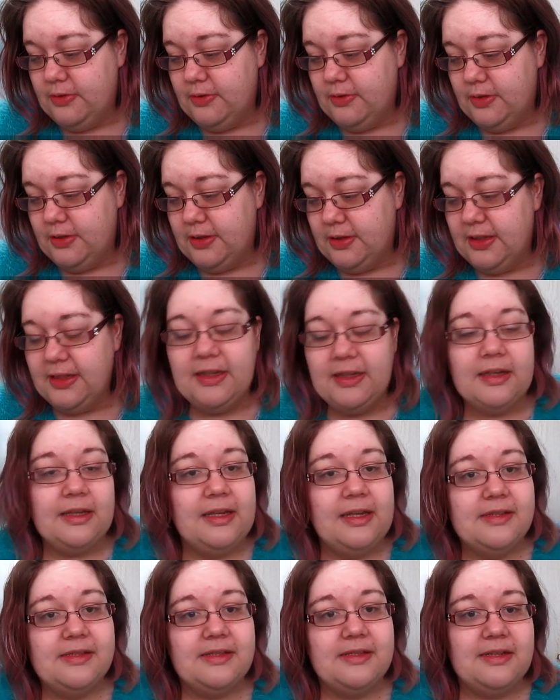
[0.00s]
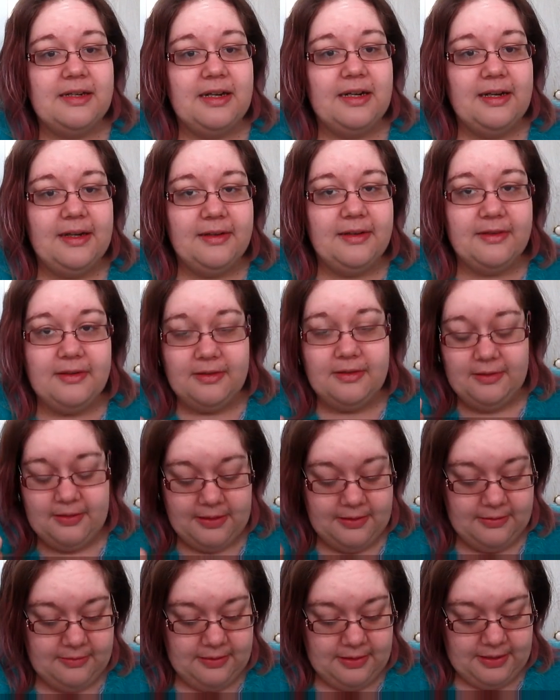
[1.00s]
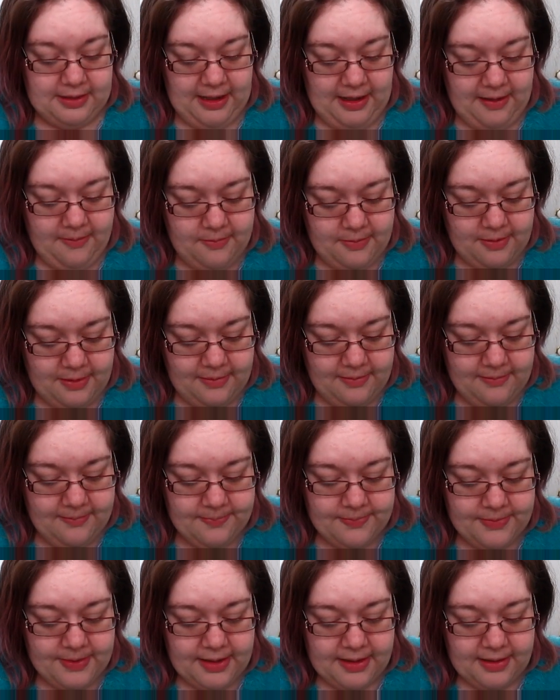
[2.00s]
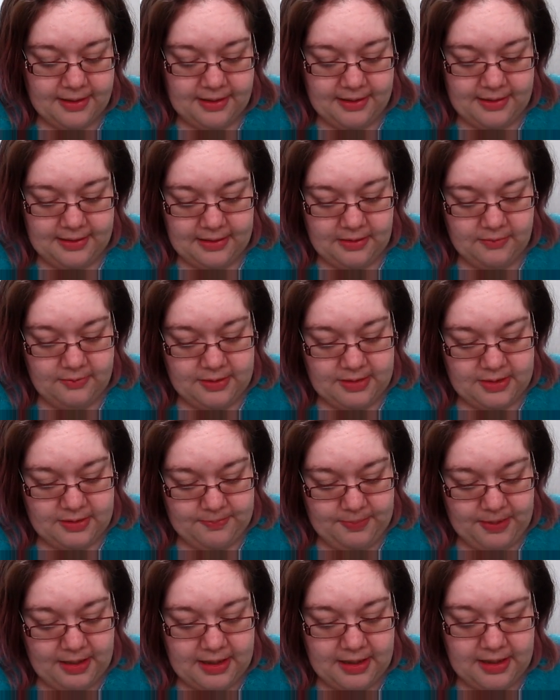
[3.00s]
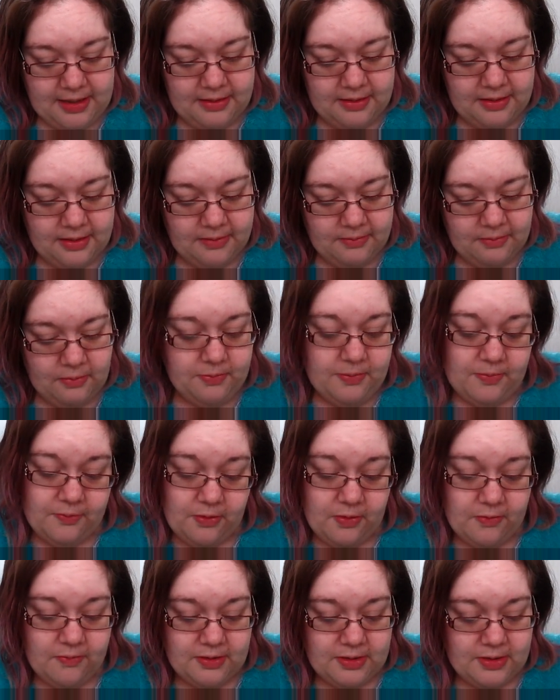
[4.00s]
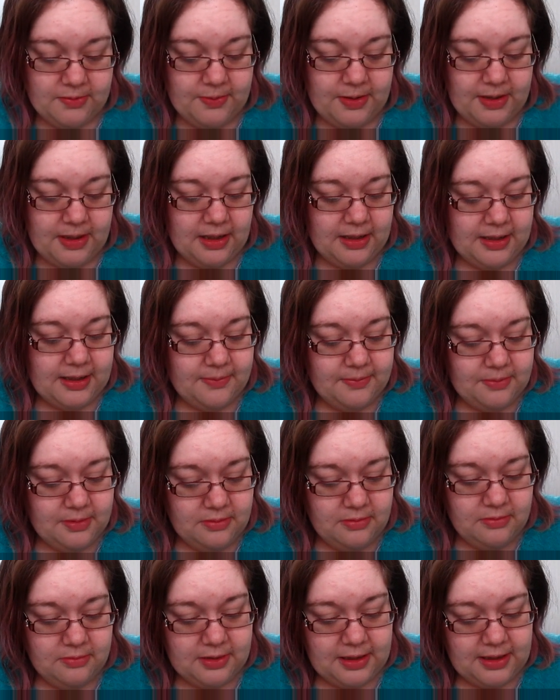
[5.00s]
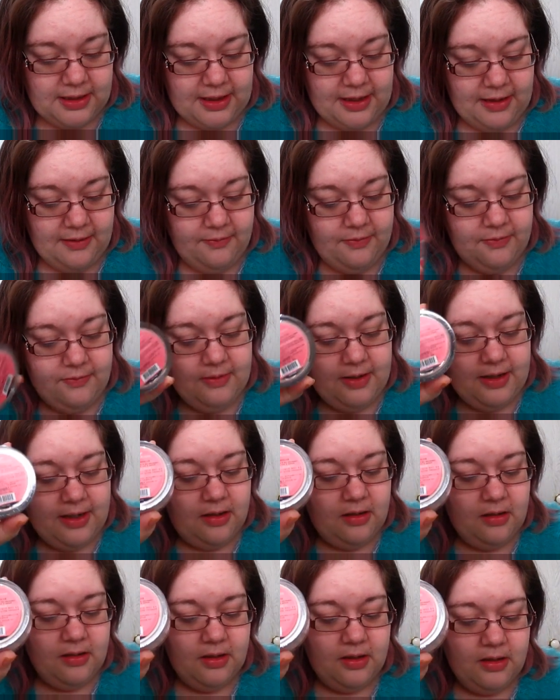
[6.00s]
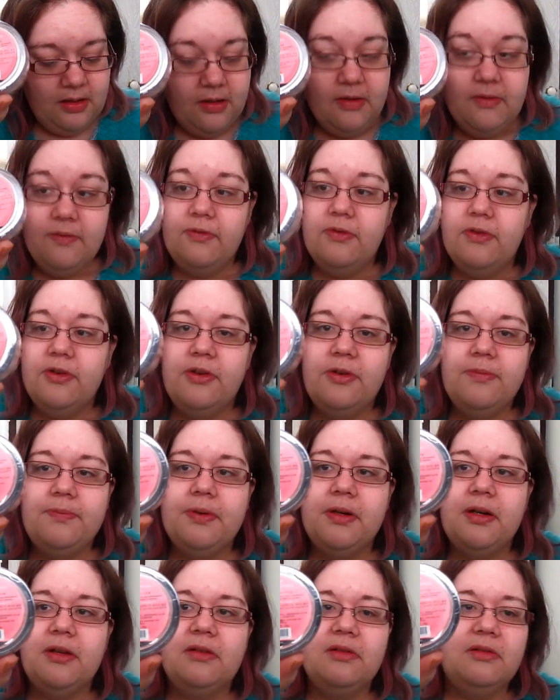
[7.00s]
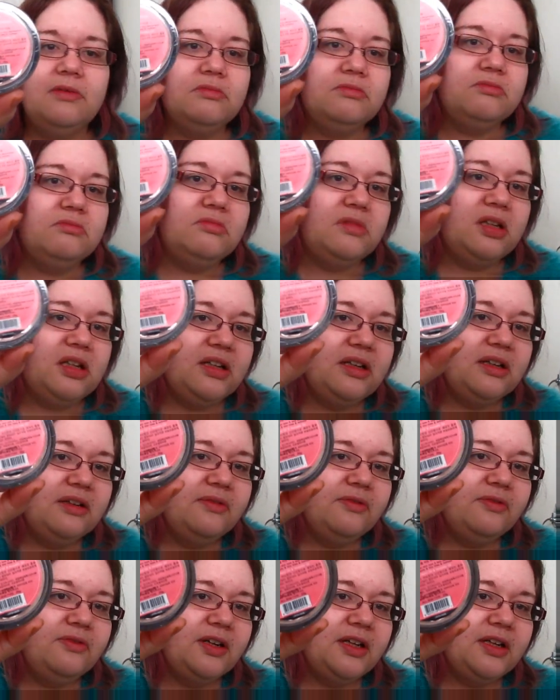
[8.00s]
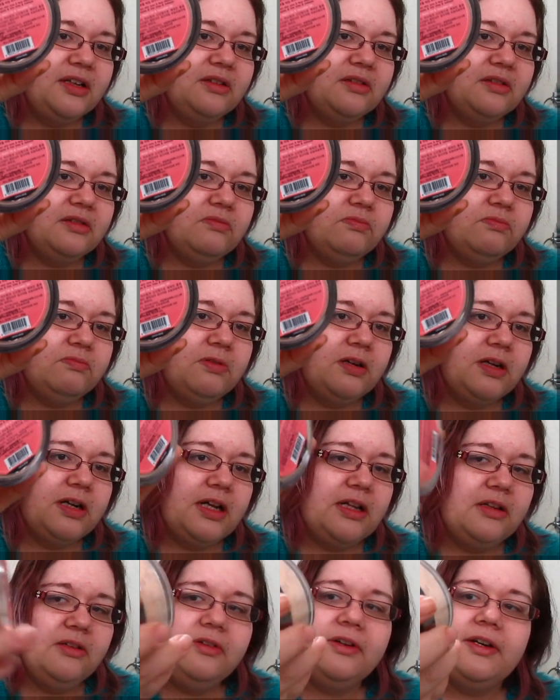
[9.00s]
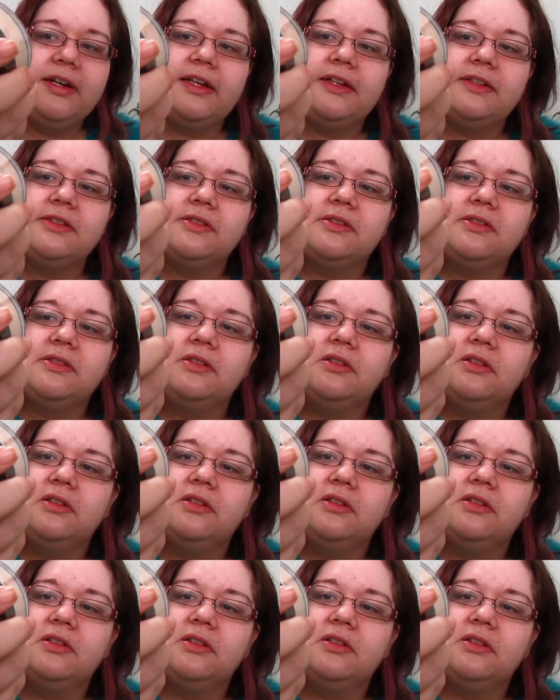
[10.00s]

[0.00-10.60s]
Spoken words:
thing yesterday, the camera, and I went to bed, well before I went to bed, I kept on looking everywhere for it, but I can't find what colour it is.